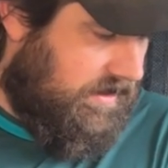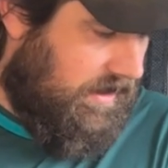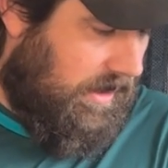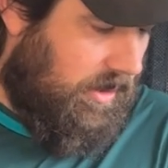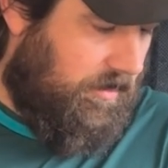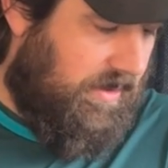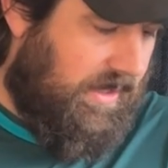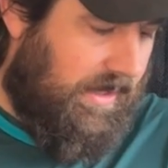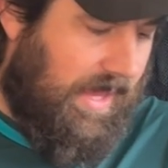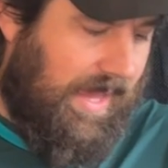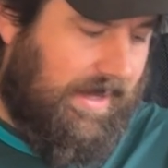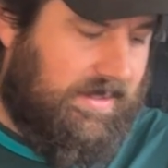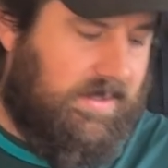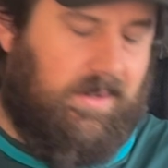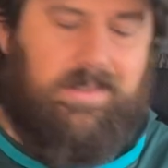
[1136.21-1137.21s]
Salomon
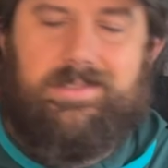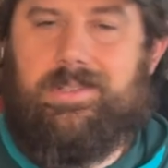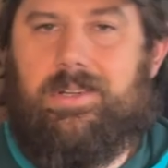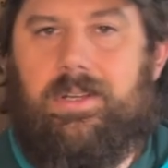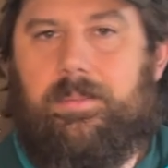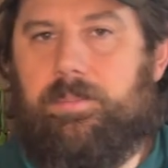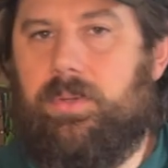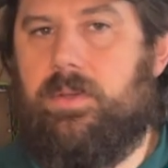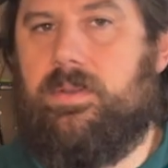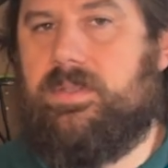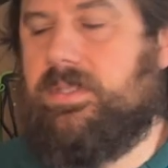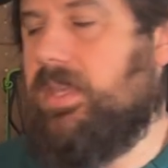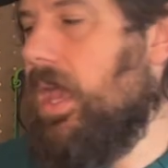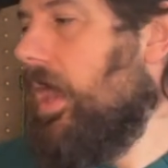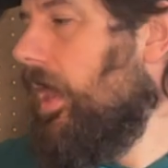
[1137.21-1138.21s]
X Ultra boots.